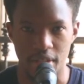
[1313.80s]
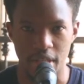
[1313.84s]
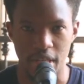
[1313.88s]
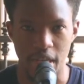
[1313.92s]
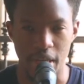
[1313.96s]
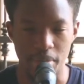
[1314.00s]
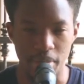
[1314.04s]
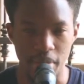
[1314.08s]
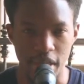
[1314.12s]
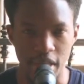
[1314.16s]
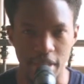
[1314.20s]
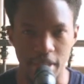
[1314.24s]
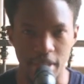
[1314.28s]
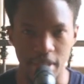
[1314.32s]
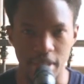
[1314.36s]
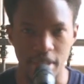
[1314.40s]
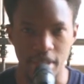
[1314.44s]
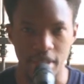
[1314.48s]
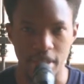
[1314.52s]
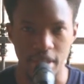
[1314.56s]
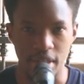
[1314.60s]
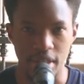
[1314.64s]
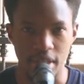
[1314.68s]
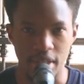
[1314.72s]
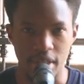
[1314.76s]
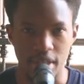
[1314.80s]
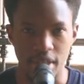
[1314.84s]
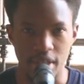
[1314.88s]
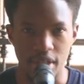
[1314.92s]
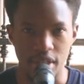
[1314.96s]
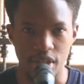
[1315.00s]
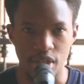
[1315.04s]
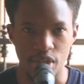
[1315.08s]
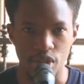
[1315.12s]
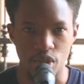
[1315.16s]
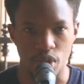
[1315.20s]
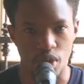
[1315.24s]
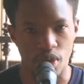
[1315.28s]
Amen.
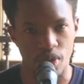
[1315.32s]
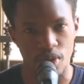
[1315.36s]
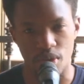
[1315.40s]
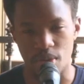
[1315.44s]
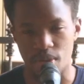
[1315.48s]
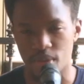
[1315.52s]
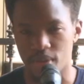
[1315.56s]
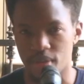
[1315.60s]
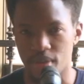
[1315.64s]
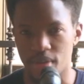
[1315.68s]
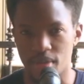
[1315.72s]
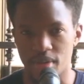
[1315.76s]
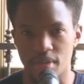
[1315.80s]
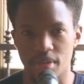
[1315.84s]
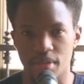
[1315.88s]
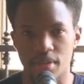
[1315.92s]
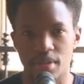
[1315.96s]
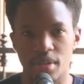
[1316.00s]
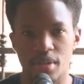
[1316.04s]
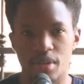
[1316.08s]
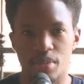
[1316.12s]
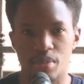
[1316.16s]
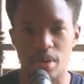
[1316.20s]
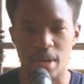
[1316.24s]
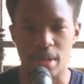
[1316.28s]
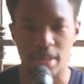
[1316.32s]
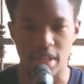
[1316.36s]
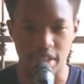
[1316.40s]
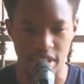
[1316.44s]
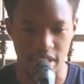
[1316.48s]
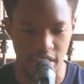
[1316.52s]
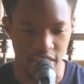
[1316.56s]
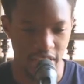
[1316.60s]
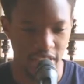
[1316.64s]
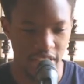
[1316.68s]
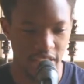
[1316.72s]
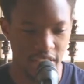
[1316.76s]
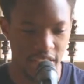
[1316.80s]
So, brothers
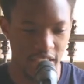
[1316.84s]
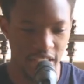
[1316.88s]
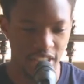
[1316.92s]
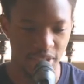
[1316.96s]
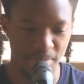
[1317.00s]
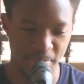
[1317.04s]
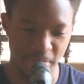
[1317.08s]
and sisters,